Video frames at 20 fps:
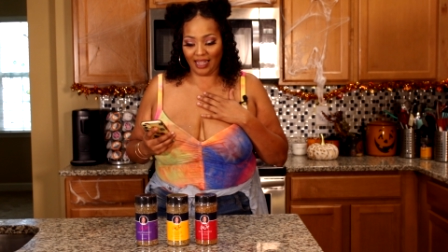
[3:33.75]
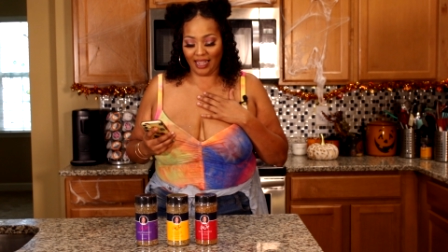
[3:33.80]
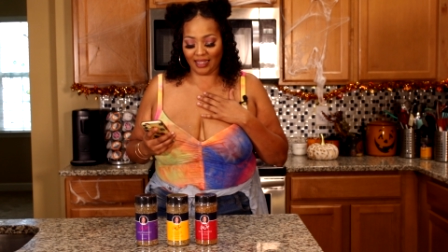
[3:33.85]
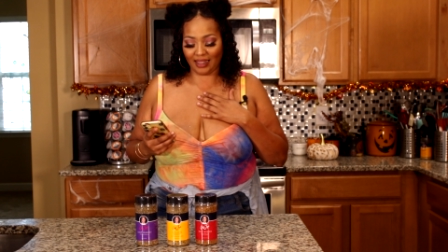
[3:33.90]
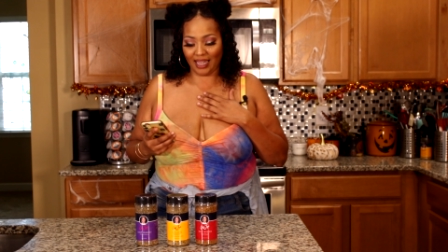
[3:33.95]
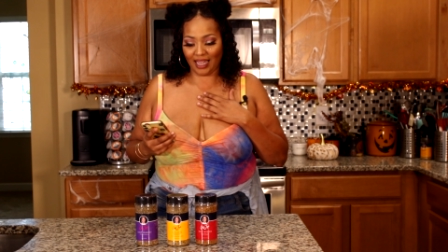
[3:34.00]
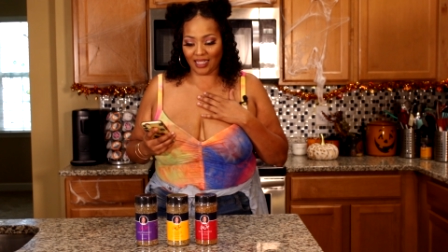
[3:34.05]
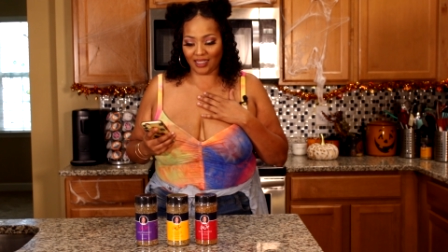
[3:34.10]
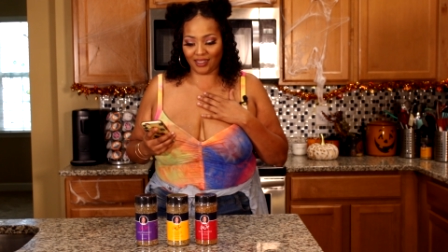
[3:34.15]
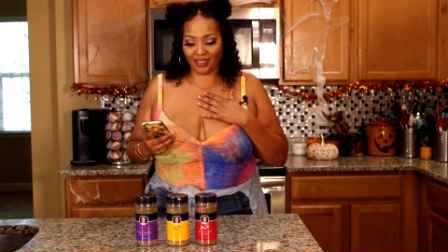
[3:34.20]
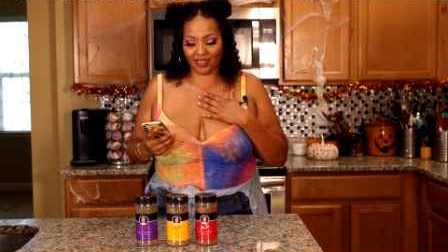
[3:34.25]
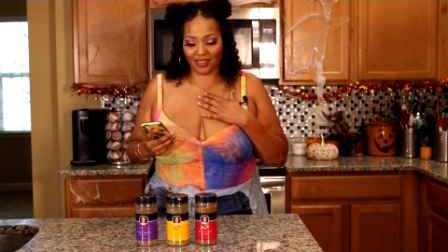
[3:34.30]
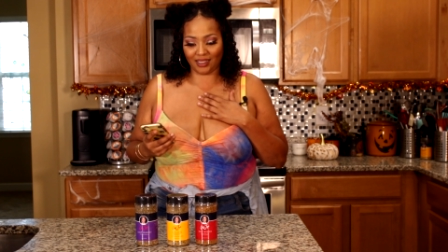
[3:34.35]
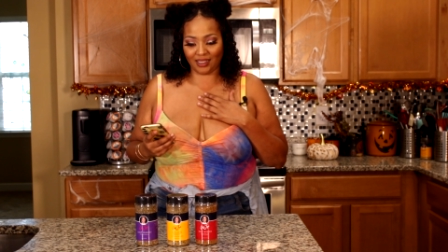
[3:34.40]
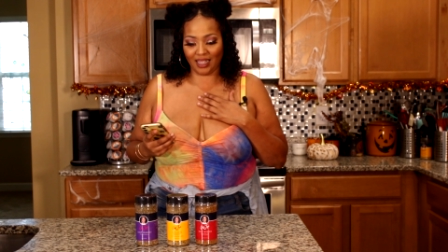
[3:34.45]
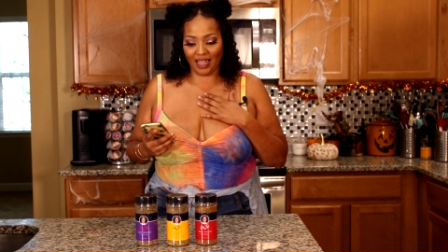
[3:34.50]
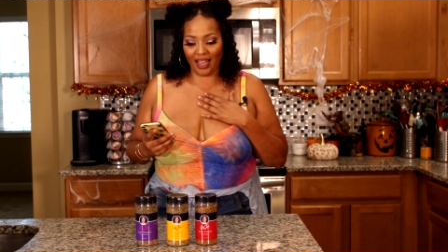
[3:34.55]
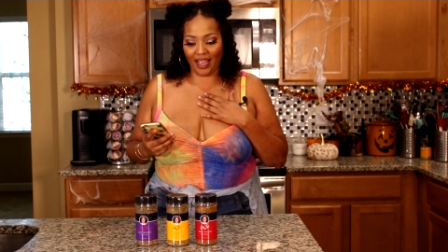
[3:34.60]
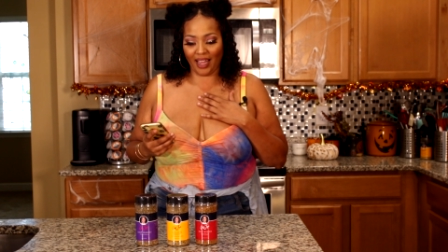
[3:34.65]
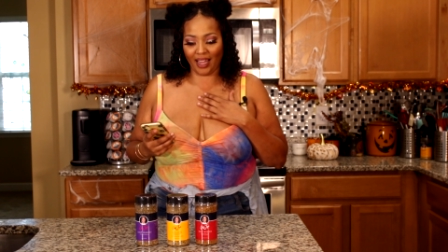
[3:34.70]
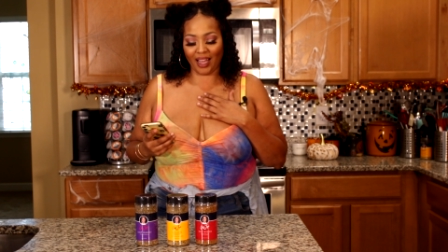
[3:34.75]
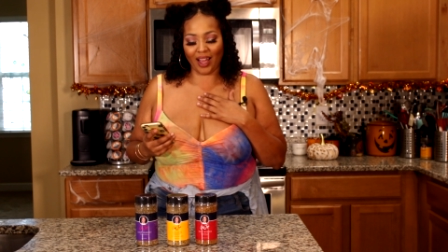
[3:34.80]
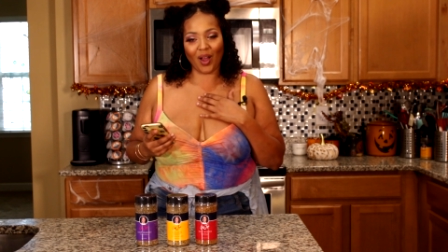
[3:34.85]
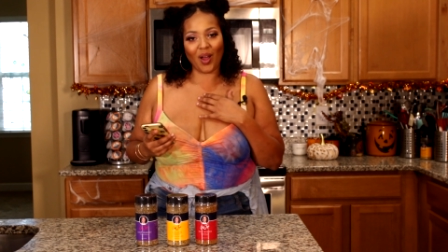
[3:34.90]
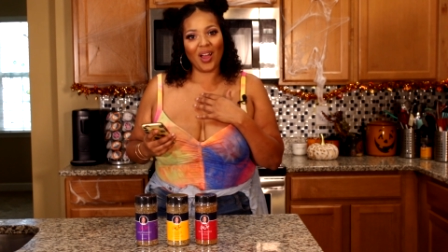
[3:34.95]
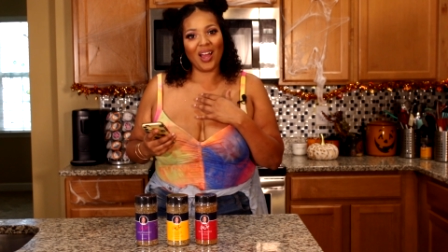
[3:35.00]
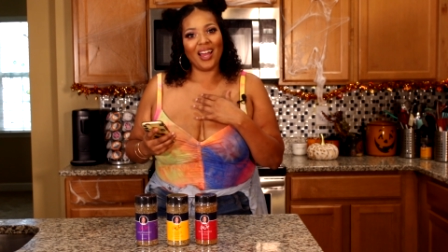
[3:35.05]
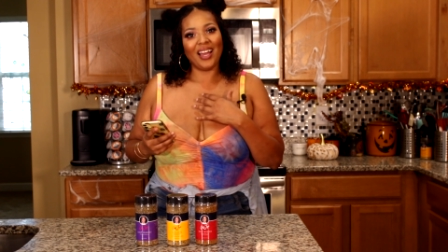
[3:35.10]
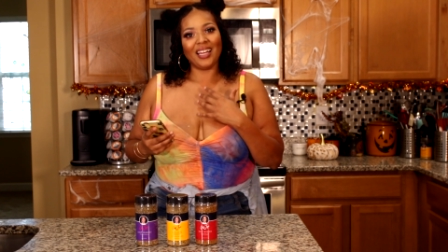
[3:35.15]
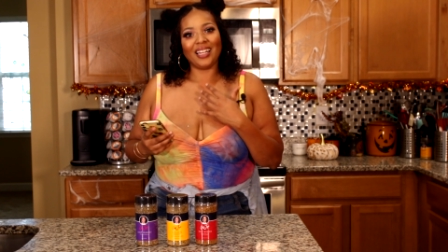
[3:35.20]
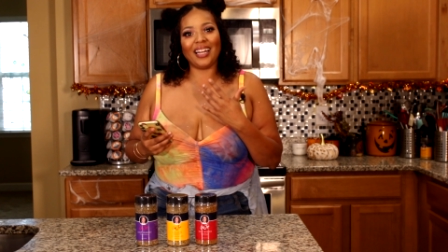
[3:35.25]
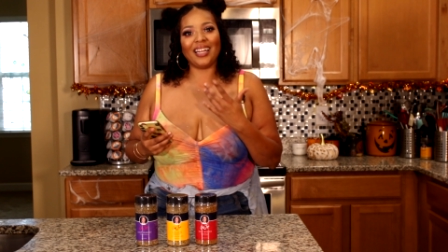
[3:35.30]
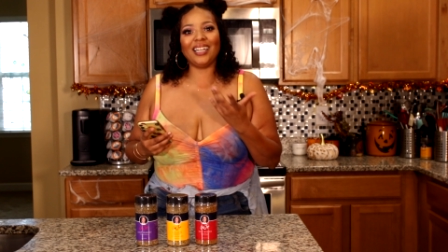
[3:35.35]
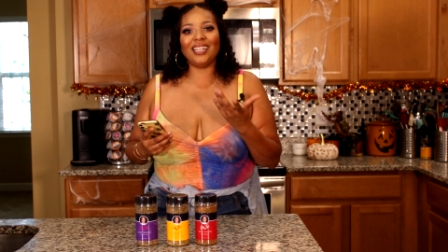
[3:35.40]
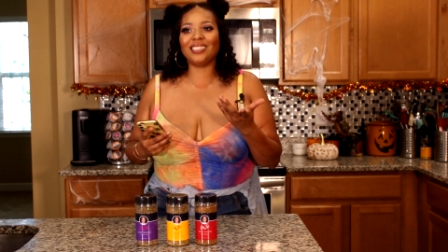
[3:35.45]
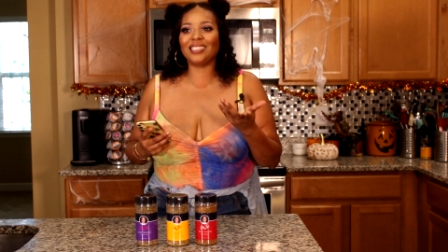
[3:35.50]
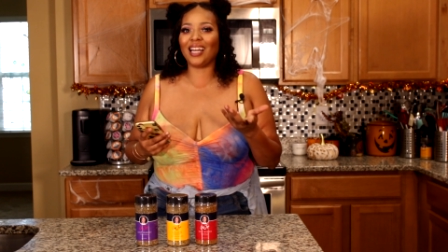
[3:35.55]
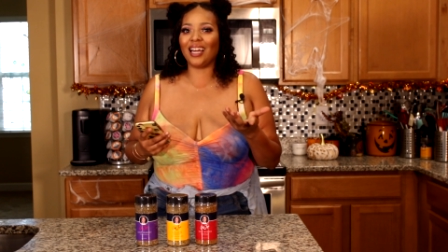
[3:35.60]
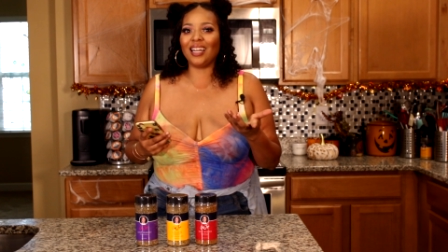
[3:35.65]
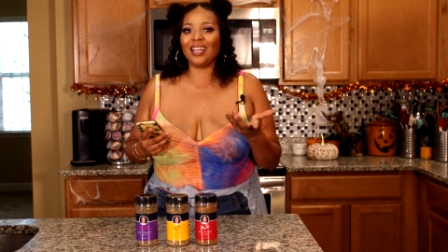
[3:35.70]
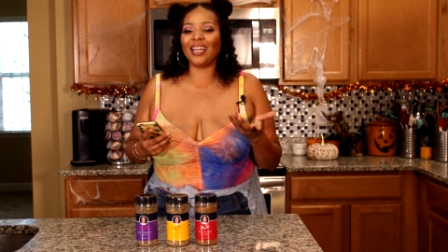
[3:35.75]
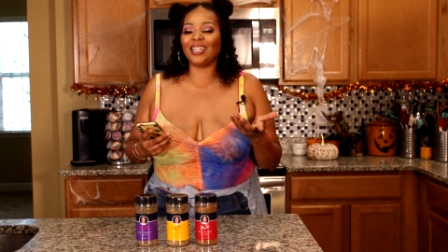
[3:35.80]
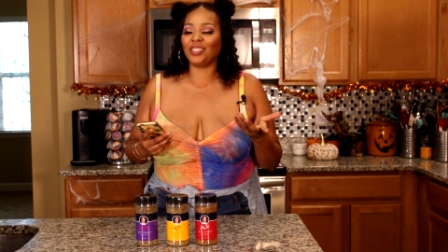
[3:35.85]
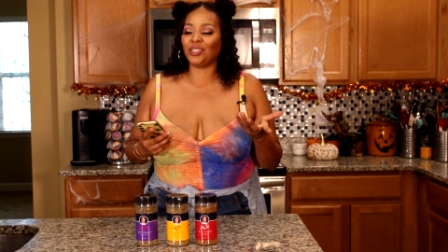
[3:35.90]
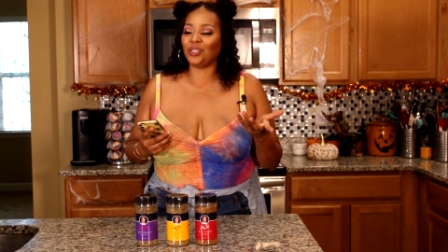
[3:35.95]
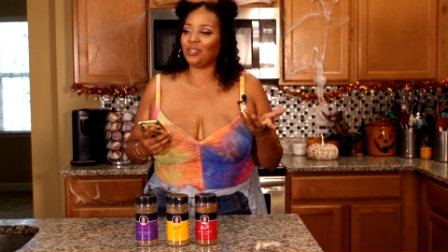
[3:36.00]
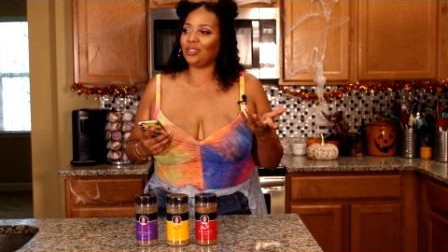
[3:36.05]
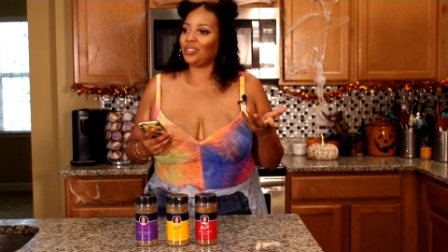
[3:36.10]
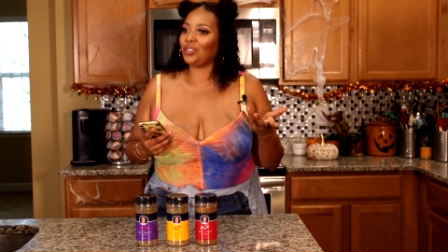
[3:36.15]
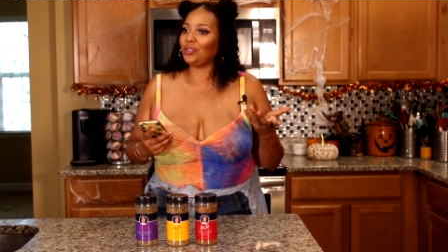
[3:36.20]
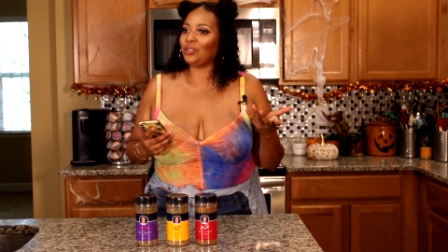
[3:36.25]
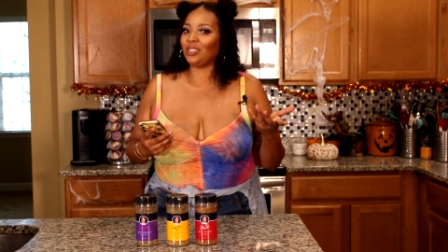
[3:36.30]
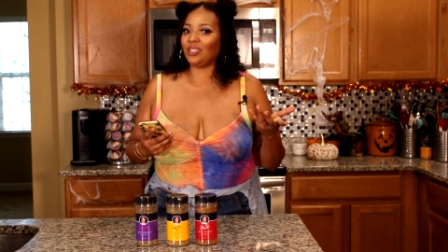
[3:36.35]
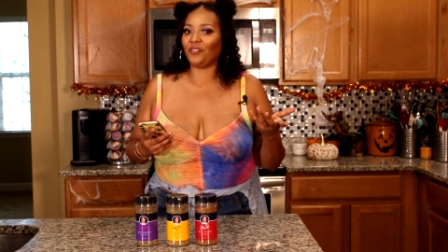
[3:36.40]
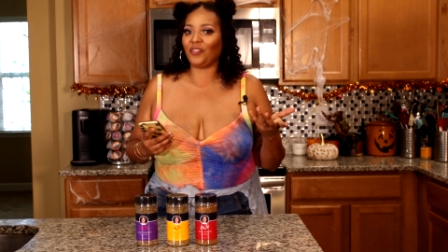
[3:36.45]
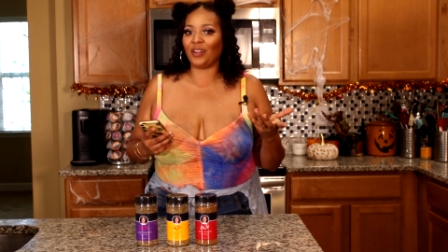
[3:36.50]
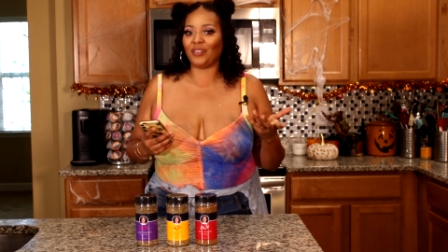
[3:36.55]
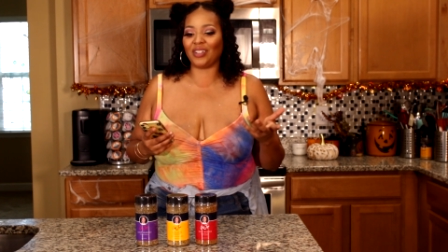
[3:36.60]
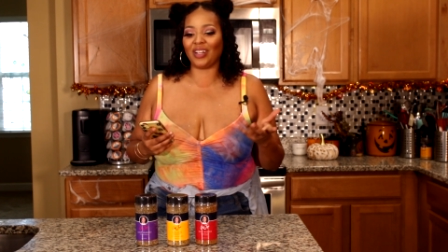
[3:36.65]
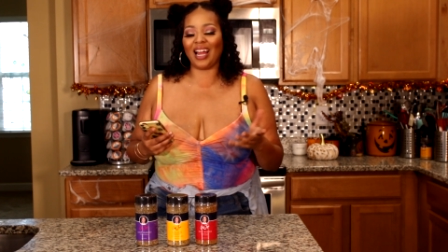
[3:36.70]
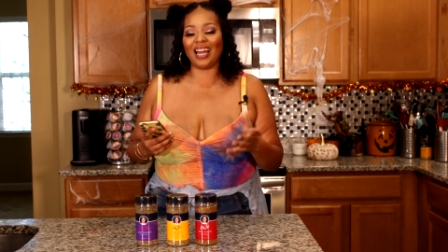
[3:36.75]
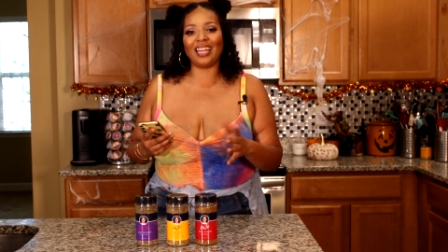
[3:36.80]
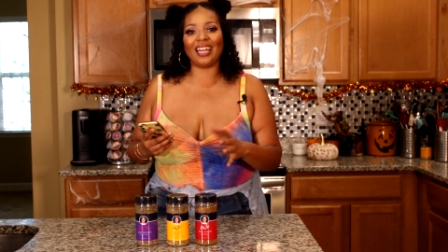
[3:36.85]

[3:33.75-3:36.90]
Like, that's just like, it is kind of like choosing your favorite child.